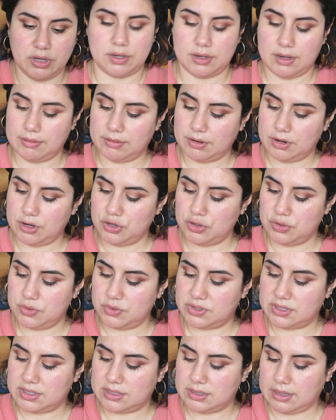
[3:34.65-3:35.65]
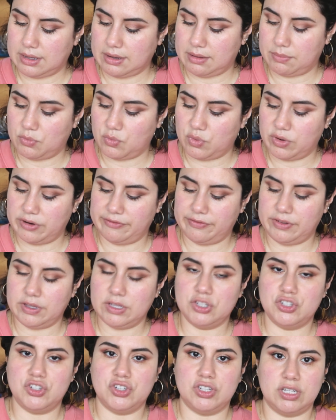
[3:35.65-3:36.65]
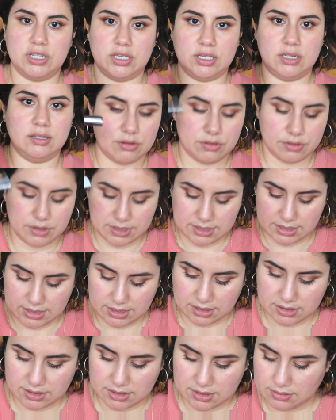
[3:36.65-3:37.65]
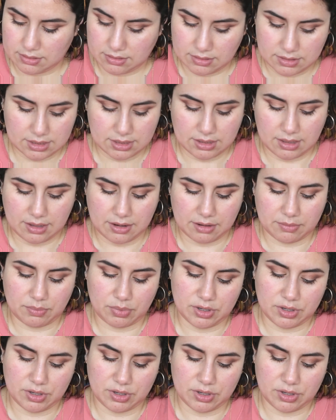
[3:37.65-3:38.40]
And I'm gonna use the Morphe G thirty-six synthetic